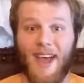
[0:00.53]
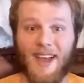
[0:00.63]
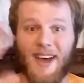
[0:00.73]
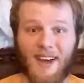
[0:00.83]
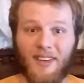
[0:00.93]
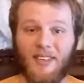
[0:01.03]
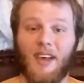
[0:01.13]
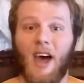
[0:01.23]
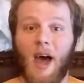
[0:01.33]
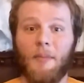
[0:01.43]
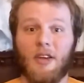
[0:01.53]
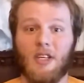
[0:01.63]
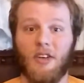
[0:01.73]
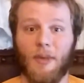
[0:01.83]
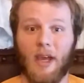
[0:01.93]
Hey guys, I'm the
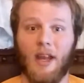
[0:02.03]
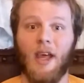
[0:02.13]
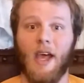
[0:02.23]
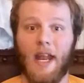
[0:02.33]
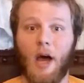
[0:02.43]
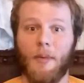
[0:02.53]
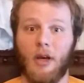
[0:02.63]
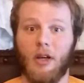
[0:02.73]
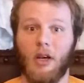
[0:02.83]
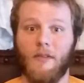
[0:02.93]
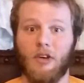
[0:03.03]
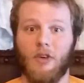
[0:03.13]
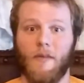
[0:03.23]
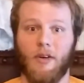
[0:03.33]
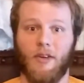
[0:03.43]
Cheese Man, and I'll be your delivery
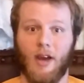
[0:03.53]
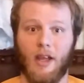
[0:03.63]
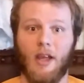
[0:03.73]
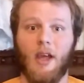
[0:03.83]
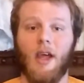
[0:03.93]
driver today.